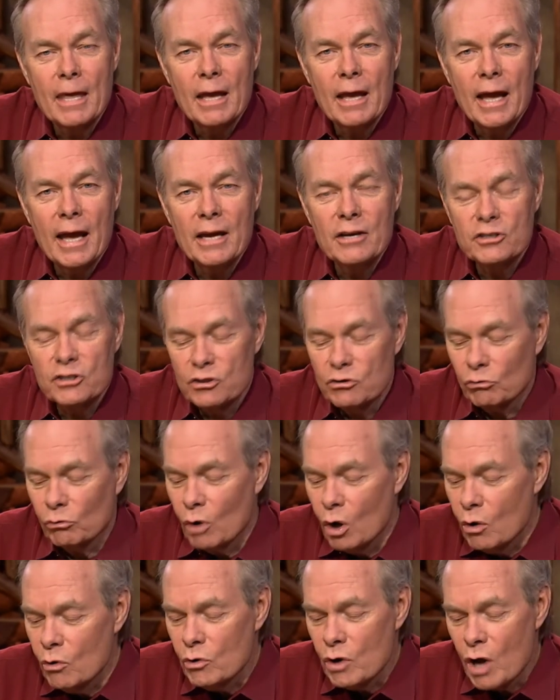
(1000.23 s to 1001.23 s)
has
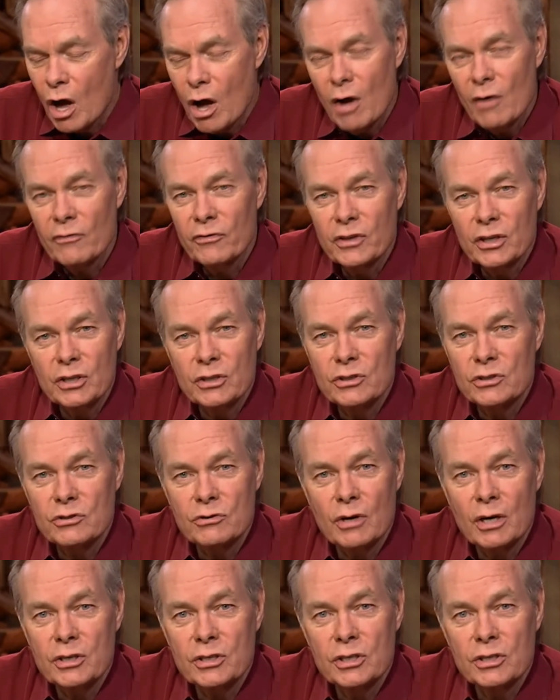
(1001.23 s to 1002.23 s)
thrown off the
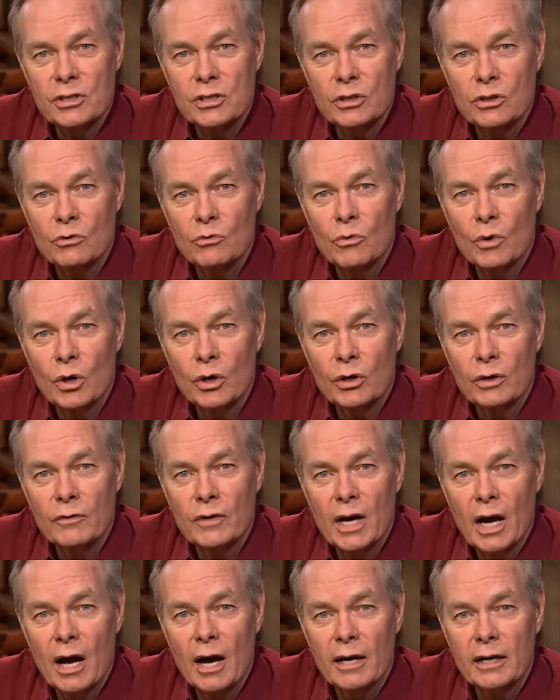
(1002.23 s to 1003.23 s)
instructions of the Word of
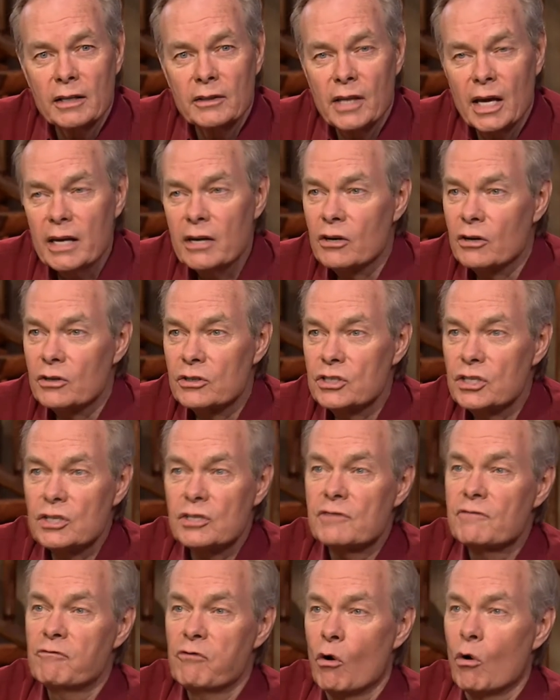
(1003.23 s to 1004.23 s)
God and they are
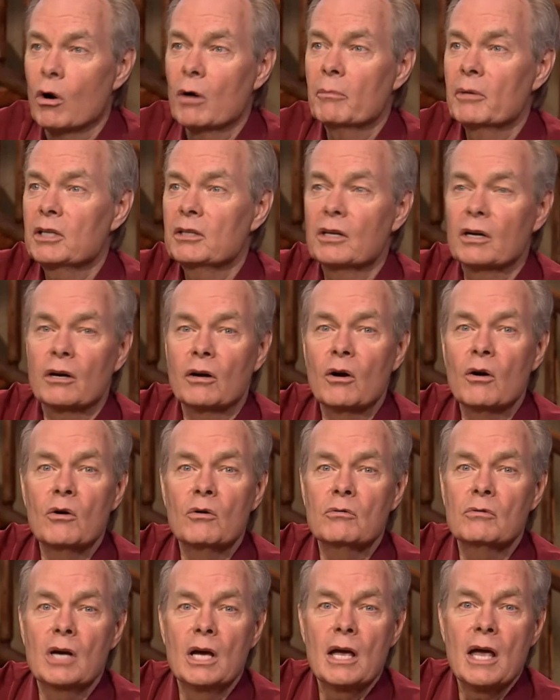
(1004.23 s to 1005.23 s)
just forming their
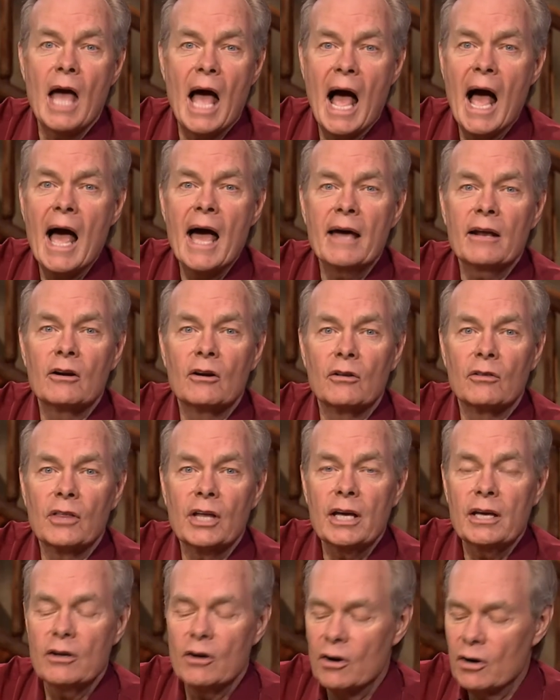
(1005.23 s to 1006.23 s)
own idol.
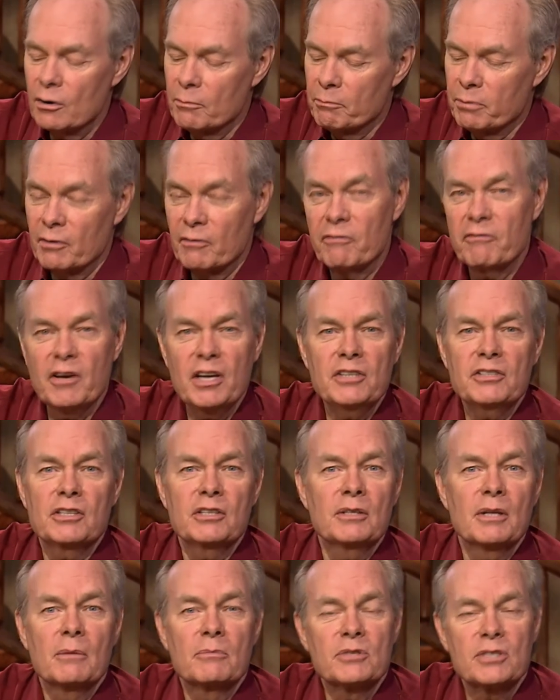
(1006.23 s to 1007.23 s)
They are
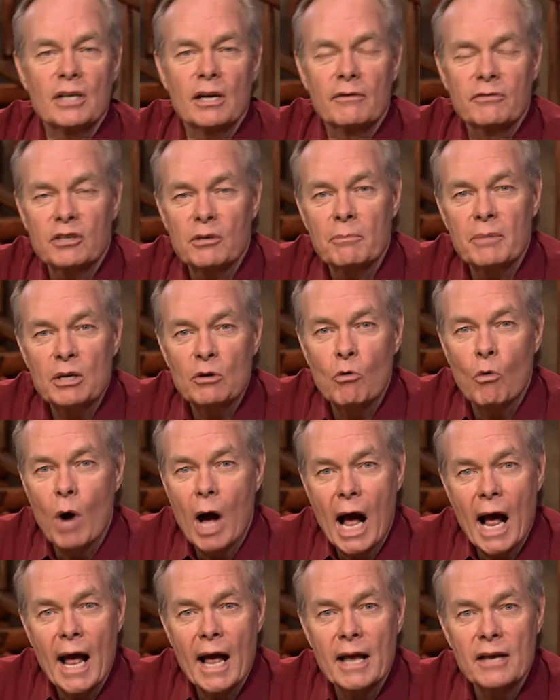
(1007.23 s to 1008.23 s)
professing themselves to be
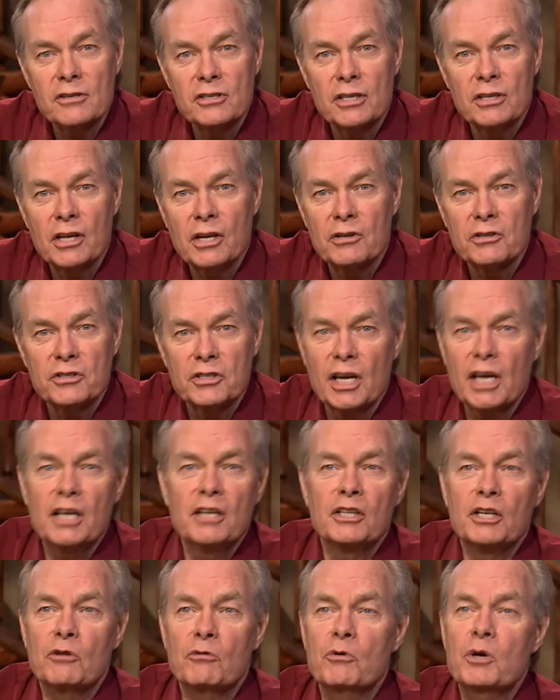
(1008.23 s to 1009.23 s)
wise and they're
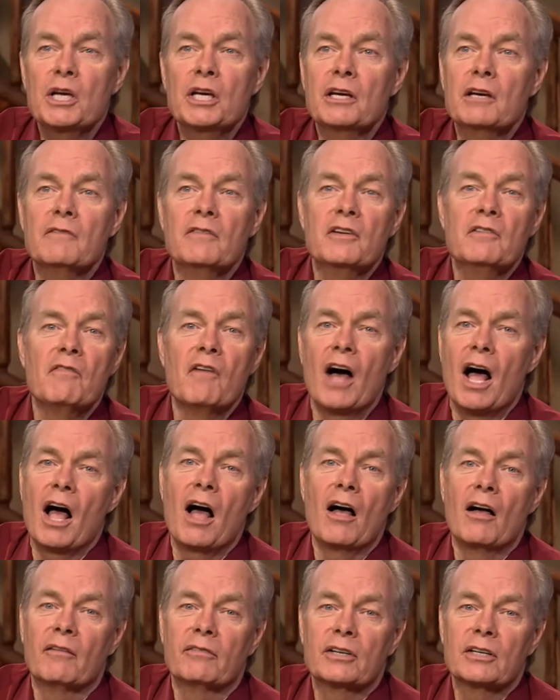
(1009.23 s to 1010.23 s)
saying that we have
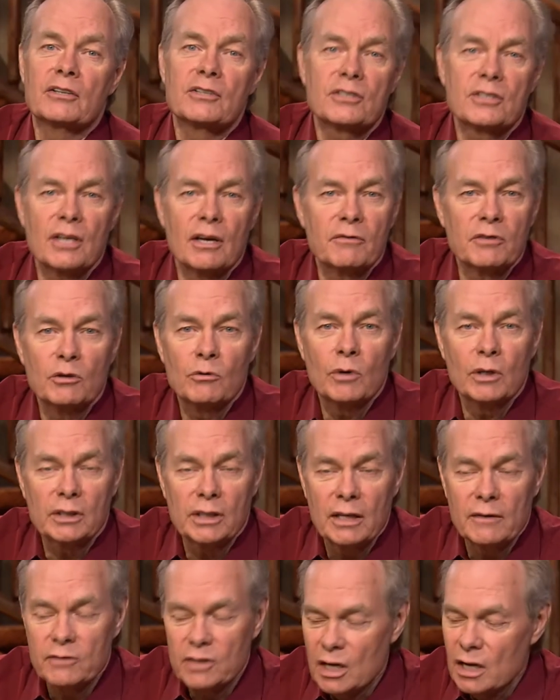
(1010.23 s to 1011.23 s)
evolved and stuff. And what
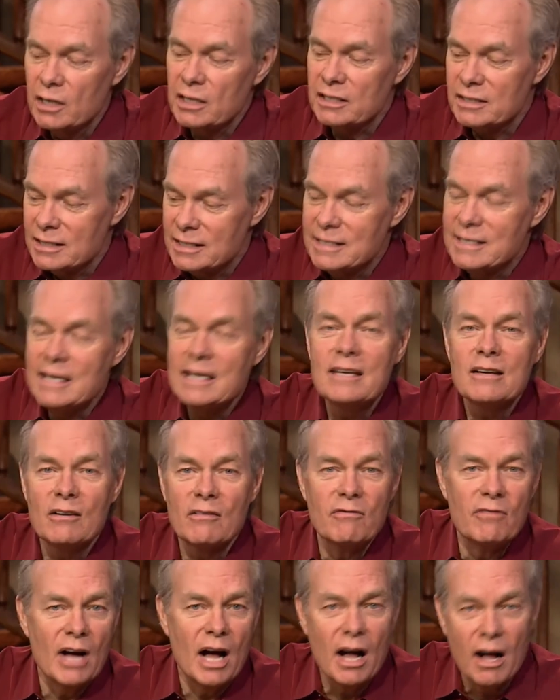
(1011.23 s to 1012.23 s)
they've done is de
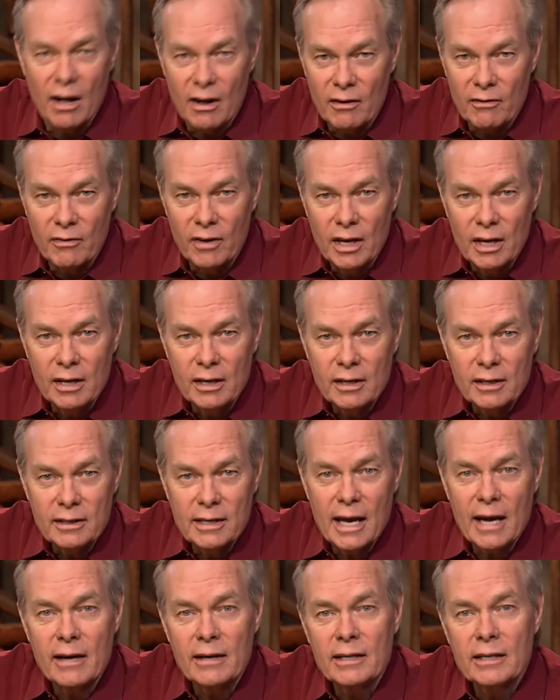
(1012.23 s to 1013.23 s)
evolve
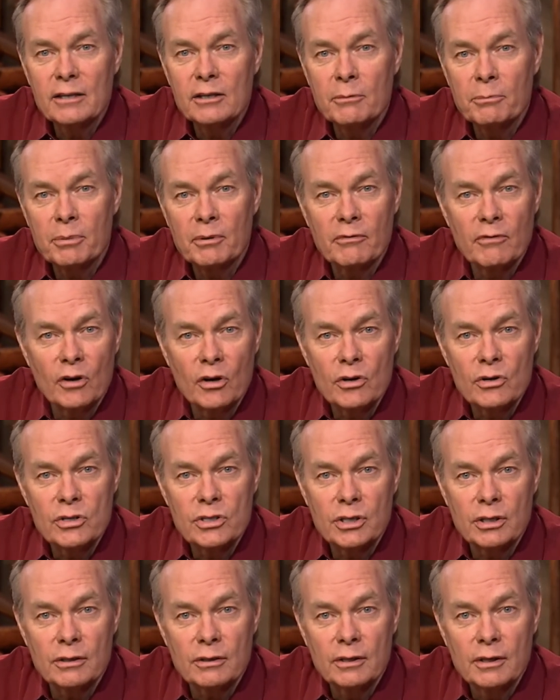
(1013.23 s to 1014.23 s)
down into
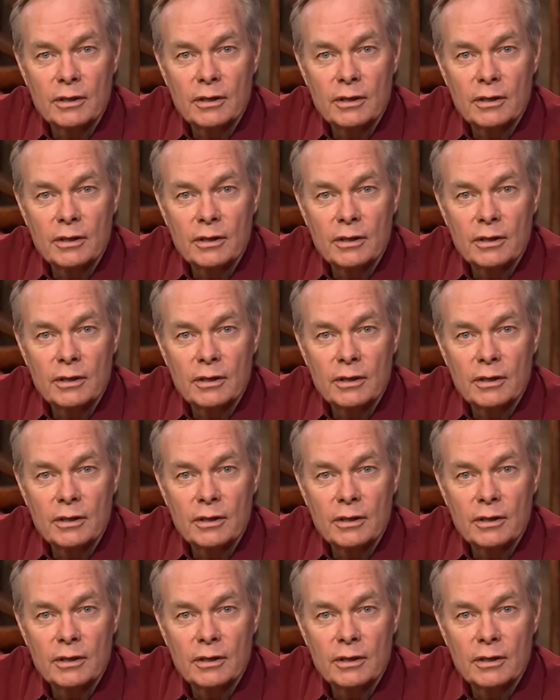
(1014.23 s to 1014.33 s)
perversion.